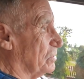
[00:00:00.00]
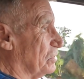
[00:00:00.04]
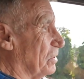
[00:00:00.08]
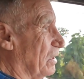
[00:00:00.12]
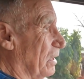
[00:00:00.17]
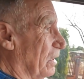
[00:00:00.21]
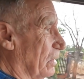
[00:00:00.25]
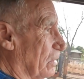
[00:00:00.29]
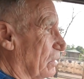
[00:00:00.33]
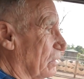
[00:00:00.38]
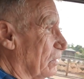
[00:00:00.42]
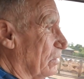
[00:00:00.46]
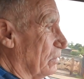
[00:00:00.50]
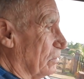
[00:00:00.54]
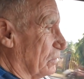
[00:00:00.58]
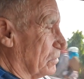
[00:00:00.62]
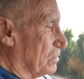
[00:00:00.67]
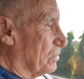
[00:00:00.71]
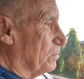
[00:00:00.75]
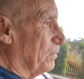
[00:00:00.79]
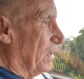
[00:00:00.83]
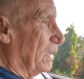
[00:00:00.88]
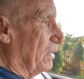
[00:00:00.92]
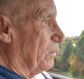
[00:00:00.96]
Child
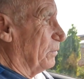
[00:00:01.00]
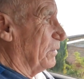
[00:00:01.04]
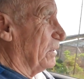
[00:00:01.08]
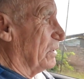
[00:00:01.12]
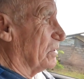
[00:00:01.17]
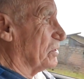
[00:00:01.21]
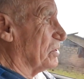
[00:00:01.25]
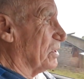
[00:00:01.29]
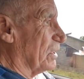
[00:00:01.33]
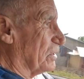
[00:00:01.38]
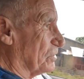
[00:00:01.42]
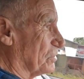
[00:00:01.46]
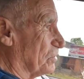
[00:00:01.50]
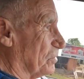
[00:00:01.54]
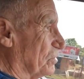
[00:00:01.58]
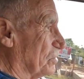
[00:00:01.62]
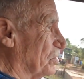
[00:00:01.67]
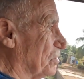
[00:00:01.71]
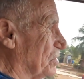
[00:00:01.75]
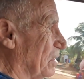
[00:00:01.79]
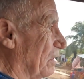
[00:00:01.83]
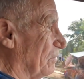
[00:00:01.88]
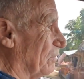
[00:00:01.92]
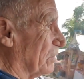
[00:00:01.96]
looked maybe 6
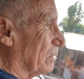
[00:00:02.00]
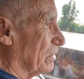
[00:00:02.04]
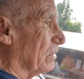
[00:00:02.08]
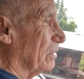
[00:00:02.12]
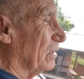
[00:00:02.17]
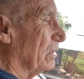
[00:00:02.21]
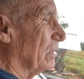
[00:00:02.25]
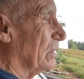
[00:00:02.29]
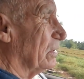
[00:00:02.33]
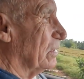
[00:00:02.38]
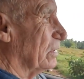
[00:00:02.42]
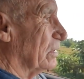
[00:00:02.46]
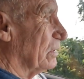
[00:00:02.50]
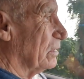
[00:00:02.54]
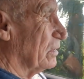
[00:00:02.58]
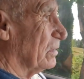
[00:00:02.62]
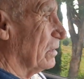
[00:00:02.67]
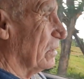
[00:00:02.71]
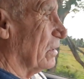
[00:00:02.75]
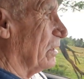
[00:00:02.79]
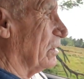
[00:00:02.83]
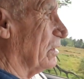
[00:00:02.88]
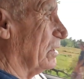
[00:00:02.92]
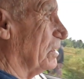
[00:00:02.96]
or
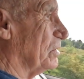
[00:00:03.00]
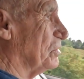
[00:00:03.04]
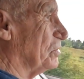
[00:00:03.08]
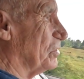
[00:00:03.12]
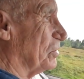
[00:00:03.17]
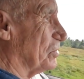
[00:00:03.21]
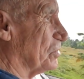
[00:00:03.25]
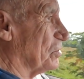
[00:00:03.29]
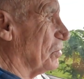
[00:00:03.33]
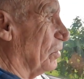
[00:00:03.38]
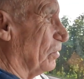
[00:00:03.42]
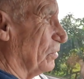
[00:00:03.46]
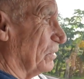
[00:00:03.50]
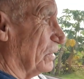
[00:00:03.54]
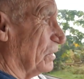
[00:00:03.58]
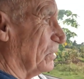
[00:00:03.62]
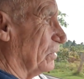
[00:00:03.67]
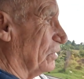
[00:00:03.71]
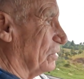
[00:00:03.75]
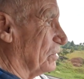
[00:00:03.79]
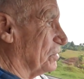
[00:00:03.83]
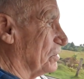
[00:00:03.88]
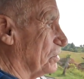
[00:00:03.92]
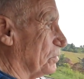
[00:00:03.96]
7, and he's just
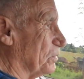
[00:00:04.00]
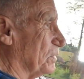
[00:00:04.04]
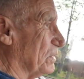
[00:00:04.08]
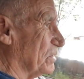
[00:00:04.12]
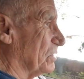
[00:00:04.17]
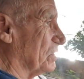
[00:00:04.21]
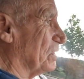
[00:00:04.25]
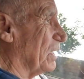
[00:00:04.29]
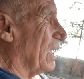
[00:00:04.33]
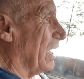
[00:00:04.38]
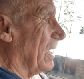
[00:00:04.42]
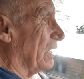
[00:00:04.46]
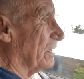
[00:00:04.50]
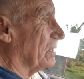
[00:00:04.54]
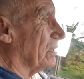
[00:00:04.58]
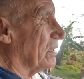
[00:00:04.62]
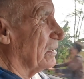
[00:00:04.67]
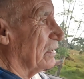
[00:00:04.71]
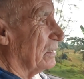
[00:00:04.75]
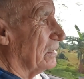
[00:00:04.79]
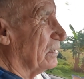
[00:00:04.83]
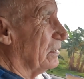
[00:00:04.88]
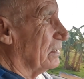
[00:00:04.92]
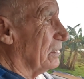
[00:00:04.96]
holding on to his dad,
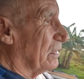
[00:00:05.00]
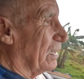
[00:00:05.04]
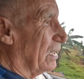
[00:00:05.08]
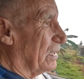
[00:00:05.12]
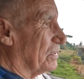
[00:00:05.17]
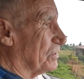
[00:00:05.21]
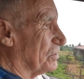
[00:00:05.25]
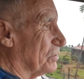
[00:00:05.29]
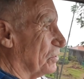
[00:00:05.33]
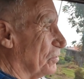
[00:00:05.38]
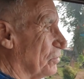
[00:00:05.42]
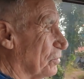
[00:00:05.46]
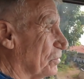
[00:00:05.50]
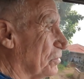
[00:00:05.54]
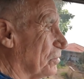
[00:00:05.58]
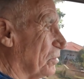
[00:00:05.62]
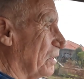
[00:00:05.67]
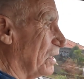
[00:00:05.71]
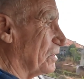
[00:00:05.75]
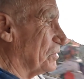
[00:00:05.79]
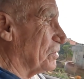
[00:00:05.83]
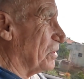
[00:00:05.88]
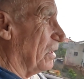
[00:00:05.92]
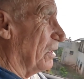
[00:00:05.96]
has no
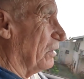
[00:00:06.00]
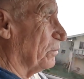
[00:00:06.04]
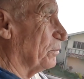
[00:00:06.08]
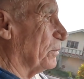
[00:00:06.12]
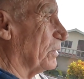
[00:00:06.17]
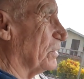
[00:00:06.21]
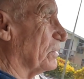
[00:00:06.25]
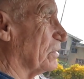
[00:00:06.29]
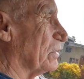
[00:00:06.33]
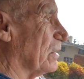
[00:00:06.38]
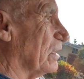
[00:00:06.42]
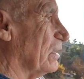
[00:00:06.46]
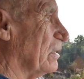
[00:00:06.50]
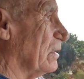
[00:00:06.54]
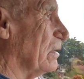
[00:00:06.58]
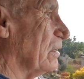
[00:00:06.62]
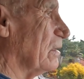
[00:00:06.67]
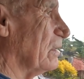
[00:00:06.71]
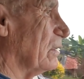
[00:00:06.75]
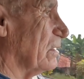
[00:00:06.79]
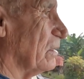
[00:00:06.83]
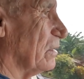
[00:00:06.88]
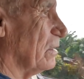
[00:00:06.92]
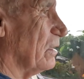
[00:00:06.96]
crash helmet.
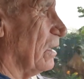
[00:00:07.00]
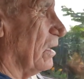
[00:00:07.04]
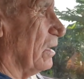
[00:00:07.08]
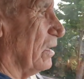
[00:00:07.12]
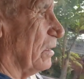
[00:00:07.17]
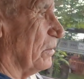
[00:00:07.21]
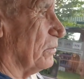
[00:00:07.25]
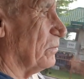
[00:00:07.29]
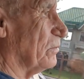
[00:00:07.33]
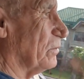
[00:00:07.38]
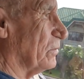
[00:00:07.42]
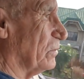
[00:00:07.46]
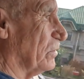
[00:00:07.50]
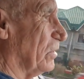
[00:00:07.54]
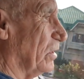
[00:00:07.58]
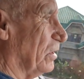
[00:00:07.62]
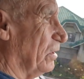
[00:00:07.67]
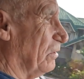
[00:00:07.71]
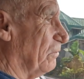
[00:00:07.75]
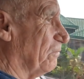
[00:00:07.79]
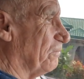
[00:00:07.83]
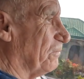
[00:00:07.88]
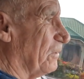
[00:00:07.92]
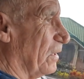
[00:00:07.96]

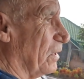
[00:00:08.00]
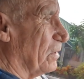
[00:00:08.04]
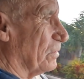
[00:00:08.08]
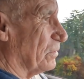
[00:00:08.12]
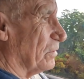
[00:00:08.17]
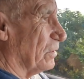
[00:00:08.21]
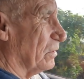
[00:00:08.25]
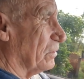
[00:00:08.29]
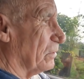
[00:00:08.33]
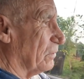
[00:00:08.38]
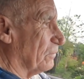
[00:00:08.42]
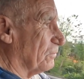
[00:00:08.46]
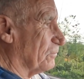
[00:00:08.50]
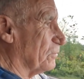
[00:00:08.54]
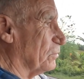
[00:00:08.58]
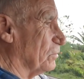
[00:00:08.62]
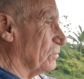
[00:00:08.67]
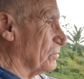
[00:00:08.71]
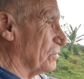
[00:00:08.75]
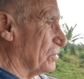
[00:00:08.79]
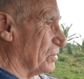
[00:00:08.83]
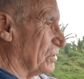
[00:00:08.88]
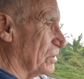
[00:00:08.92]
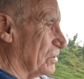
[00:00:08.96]
The father, of
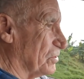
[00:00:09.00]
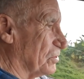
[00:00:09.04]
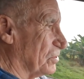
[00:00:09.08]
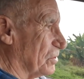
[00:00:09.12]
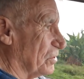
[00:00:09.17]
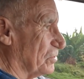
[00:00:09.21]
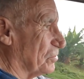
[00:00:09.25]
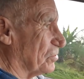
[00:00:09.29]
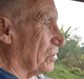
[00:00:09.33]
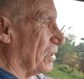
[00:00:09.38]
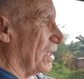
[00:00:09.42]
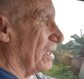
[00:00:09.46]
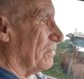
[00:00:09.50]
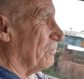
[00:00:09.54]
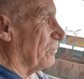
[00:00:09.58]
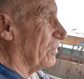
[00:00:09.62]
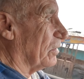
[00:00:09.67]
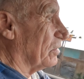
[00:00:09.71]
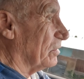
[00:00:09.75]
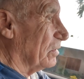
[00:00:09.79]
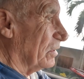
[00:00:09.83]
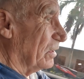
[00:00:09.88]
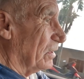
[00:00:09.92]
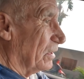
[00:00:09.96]
course, as the
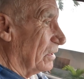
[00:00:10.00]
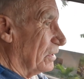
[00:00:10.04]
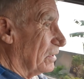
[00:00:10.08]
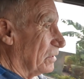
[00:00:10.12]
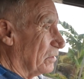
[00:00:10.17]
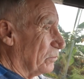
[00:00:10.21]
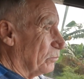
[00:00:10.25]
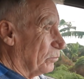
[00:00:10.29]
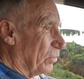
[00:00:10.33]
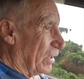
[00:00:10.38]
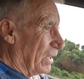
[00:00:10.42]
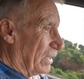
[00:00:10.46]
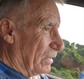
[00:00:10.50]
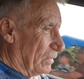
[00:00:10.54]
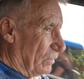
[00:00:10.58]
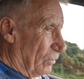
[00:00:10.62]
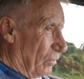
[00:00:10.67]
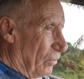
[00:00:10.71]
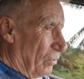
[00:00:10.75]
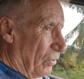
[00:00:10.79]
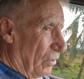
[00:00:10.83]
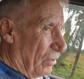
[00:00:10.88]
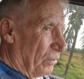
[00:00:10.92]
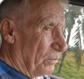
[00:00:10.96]
driver, by
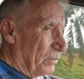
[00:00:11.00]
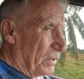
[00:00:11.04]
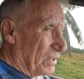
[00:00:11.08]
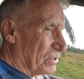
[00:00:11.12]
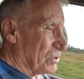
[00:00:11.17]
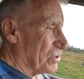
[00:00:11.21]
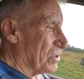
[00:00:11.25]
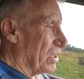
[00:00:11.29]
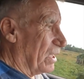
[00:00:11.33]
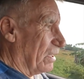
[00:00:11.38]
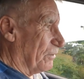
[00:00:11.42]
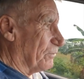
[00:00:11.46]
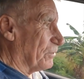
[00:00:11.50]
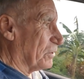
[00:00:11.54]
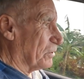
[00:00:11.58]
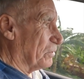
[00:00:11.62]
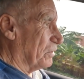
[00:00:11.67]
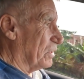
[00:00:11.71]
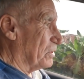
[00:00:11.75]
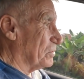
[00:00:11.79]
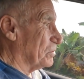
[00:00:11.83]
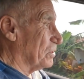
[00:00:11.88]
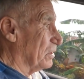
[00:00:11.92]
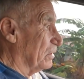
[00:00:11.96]
law, must have a
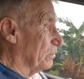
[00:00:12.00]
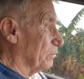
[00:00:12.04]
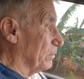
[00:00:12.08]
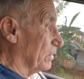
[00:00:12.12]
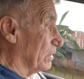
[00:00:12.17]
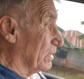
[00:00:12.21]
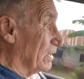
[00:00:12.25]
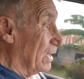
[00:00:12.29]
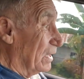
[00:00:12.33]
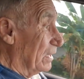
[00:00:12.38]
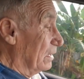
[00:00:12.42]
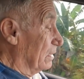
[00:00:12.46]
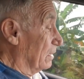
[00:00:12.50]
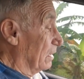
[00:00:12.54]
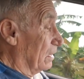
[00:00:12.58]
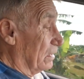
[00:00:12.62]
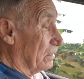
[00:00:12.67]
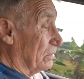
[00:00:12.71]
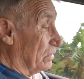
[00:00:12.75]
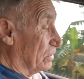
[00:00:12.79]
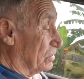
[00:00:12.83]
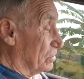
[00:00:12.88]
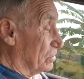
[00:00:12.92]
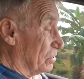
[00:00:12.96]
crash helmet.
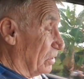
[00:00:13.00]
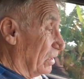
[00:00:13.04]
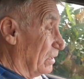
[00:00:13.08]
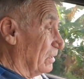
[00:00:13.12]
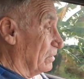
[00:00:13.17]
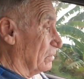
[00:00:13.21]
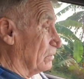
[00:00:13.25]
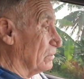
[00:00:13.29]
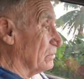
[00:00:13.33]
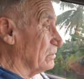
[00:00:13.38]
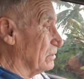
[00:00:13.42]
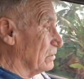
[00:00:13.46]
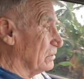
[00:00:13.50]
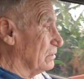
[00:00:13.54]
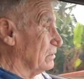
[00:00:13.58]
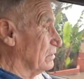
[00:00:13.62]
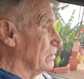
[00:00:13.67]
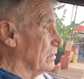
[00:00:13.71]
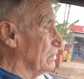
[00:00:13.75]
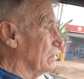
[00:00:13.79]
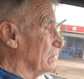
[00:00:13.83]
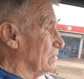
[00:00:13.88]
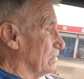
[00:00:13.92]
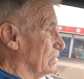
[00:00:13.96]
And the child
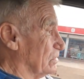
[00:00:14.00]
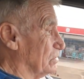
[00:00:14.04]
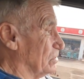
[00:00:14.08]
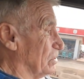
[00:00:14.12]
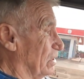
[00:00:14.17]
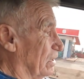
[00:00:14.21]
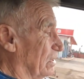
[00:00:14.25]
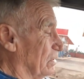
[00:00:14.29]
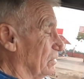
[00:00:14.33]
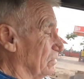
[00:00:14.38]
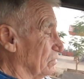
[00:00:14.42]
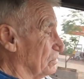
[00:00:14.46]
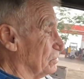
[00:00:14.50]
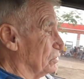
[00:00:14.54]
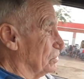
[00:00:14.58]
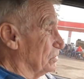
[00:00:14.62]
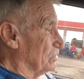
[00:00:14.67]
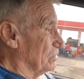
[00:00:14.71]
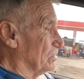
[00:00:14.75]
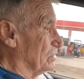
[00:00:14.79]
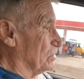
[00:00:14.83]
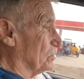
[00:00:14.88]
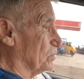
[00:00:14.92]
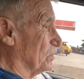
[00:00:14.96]

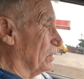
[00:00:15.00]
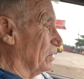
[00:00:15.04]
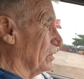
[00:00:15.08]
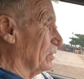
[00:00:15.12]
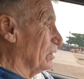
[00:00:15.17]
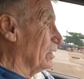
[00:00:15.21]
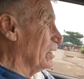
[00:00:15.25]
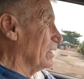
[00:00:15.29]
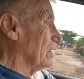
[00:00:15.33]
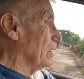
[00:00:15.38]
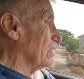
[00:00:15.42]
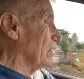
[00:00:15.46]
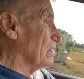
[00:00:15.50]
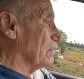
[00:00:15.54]
should as well.